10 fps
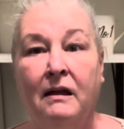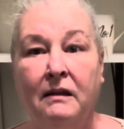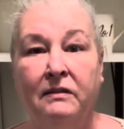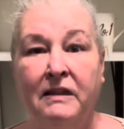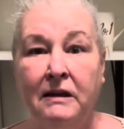
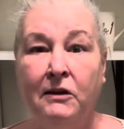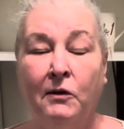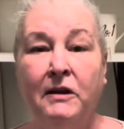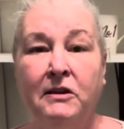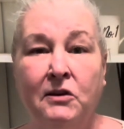that you
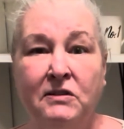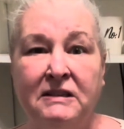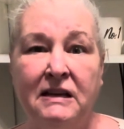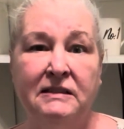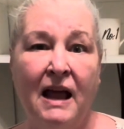can use
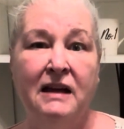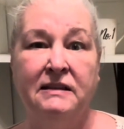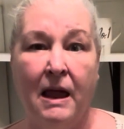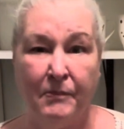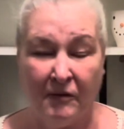this as
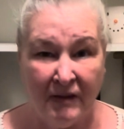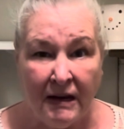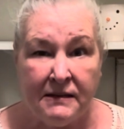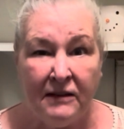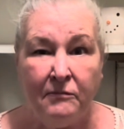a
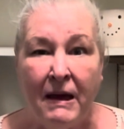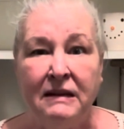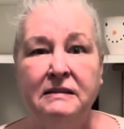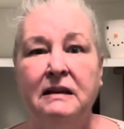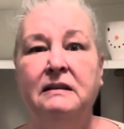preventative
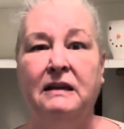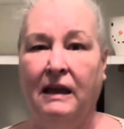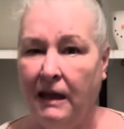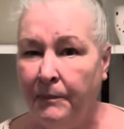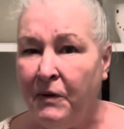medicine to
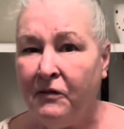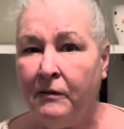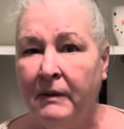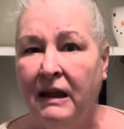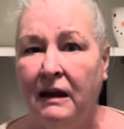keep you
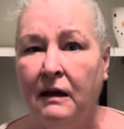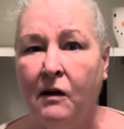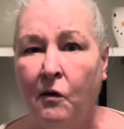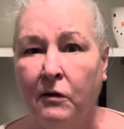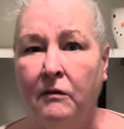from getting a
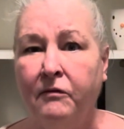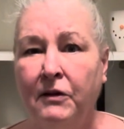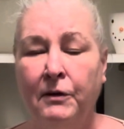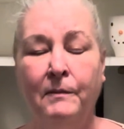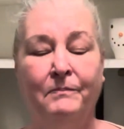cold and flu.